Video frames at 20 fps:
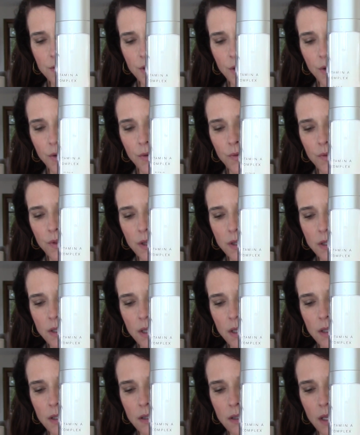So this
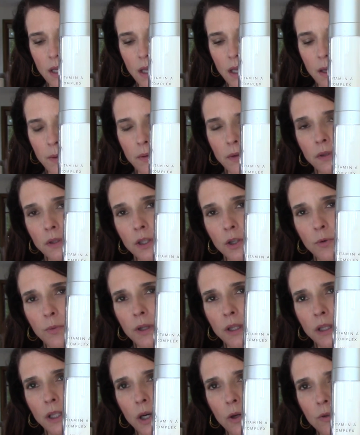is getting a little
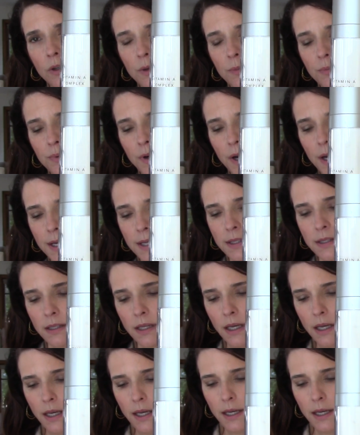bit lower in price